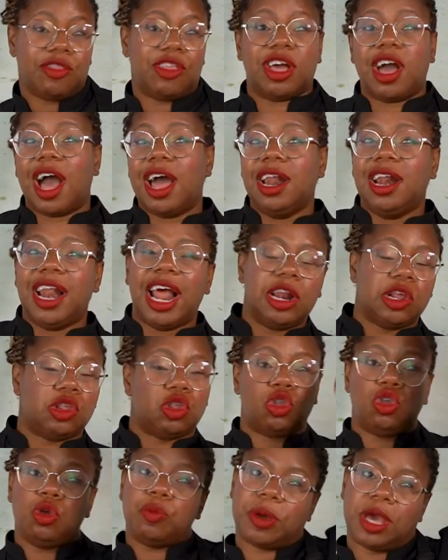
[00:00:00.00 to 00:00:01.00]
they're kind of like the
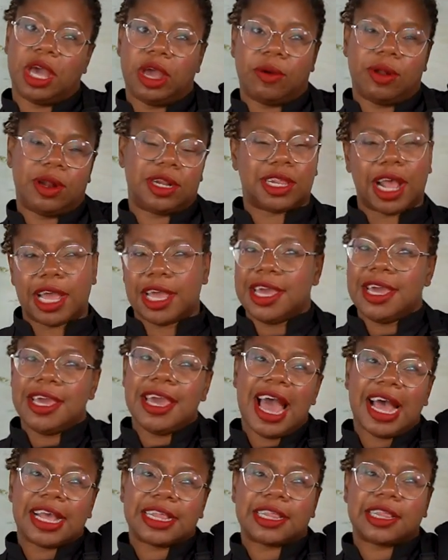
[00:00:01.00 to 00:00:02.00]
superhero. It's like,
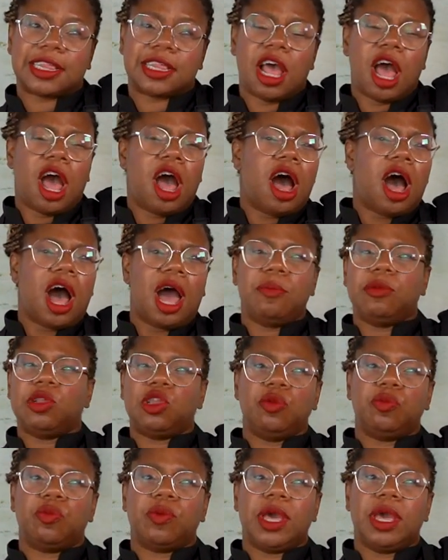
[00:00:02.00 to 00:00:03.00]
yes, I'm a
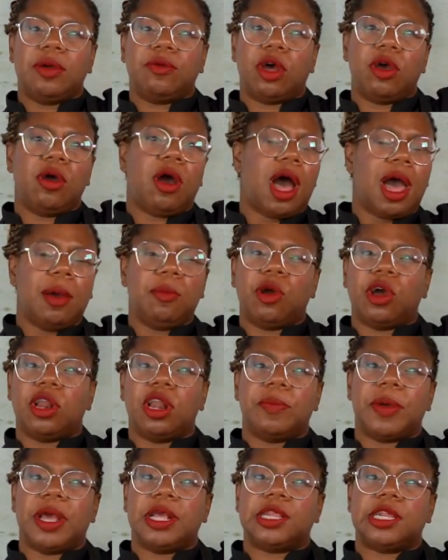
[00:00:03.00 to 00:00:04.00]
superhero. I'm going to
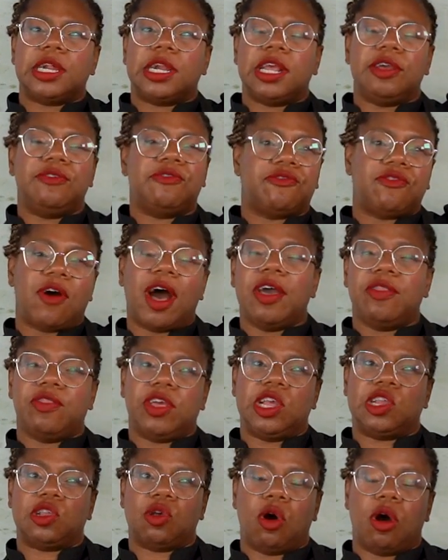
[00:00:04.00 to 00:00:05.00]
basically fight
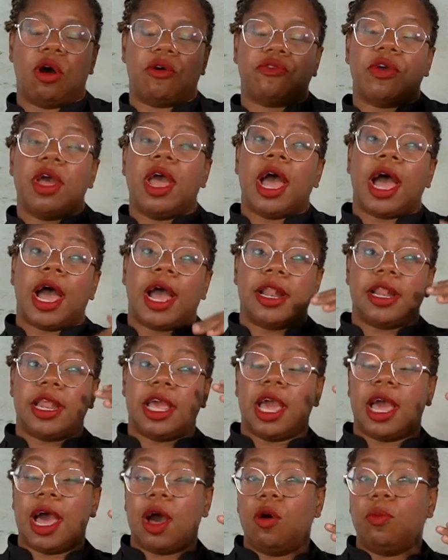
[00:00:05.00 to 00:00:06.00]
these off. And
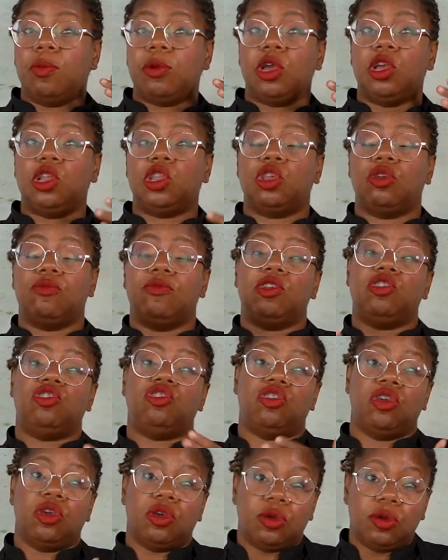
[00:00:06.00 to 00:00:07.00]
they help you to
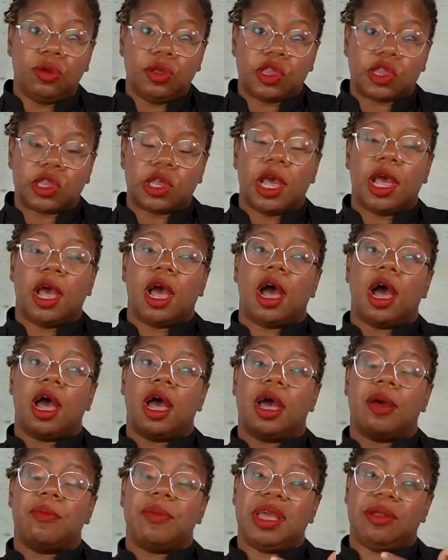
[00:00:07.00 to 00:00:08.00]
reduce
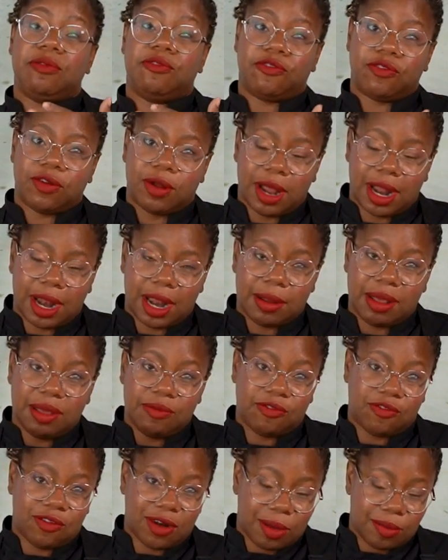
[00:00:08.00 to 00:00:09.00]

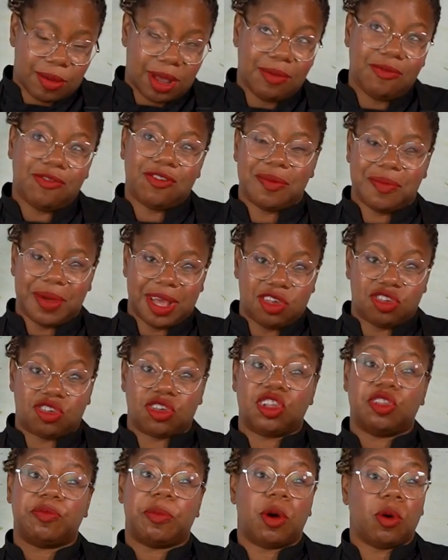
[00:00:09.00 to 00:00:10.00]

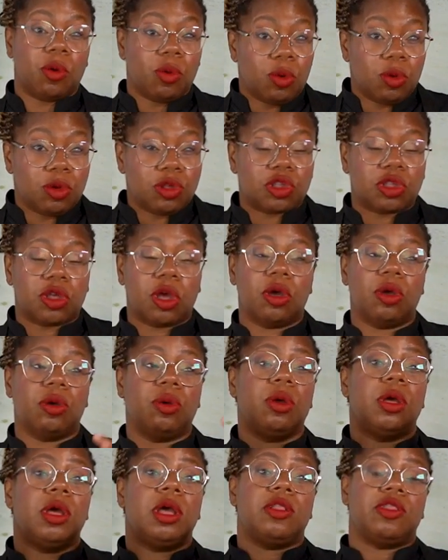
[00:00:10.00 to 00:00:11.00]
inflammations, but also
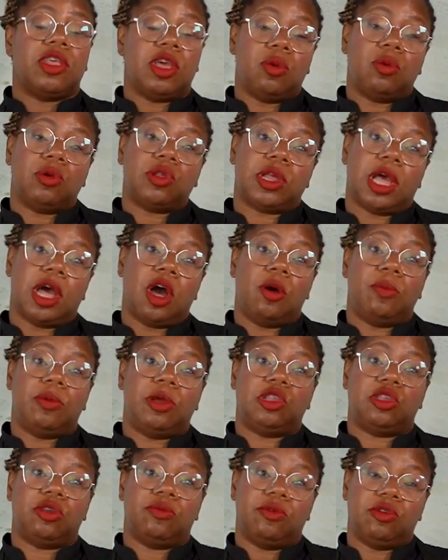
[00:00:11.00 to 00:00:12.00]
they also help
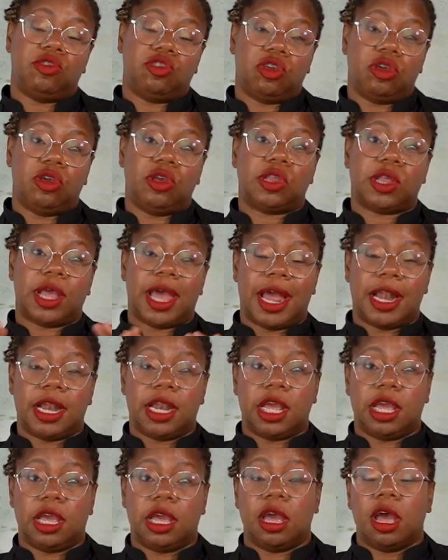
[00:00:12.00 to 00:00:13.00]
you to reduce
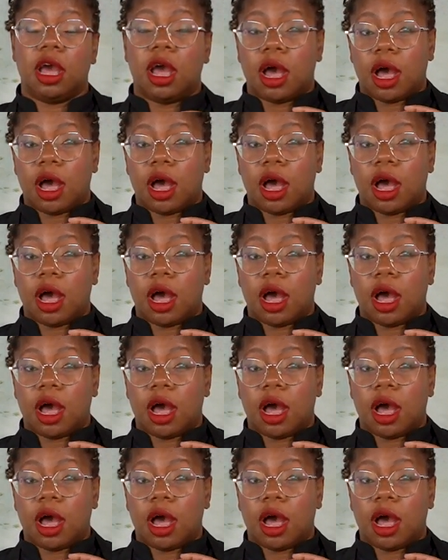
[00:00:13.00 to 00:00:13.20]
any,